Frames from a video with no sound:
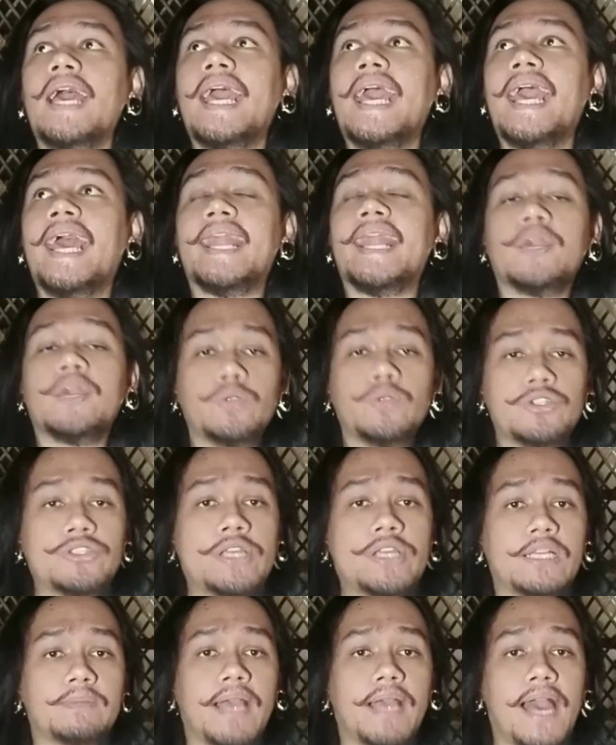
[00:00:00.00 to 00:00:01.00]
And I
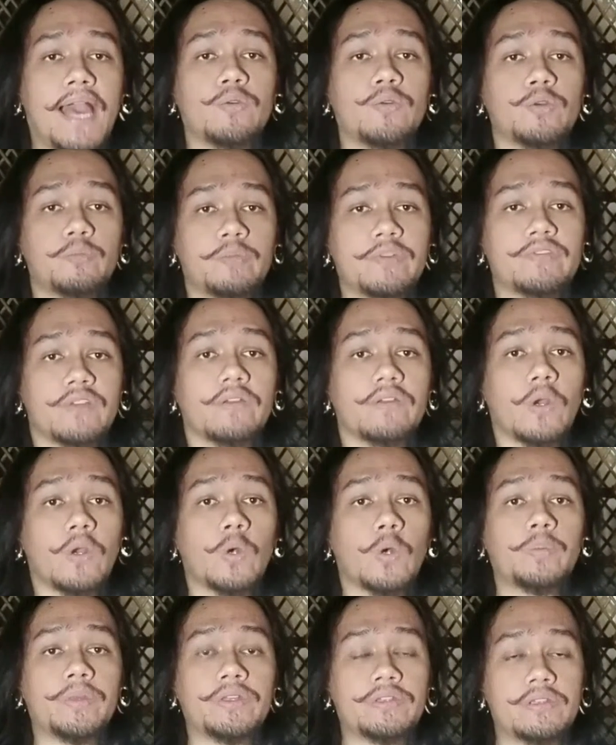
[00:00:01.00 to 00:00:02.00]
would be very
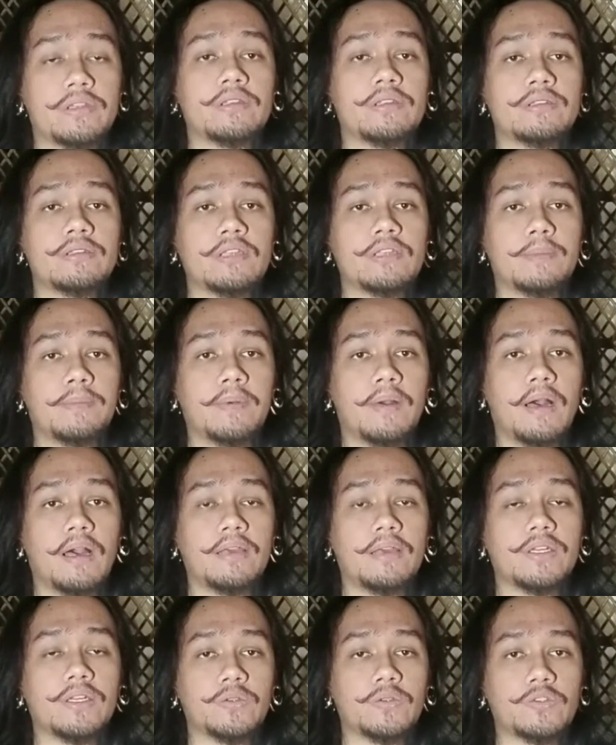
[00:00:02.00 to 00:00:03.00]
open to this,
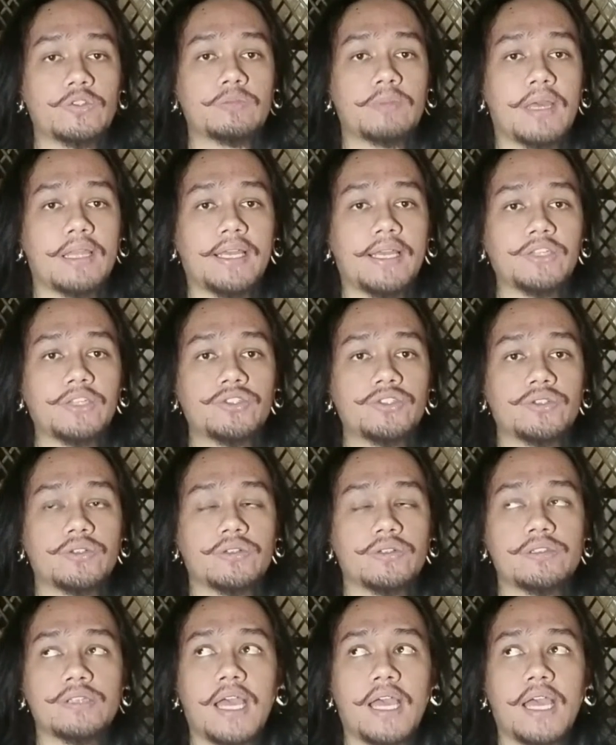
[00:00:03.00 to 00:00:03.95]
to my lecturers.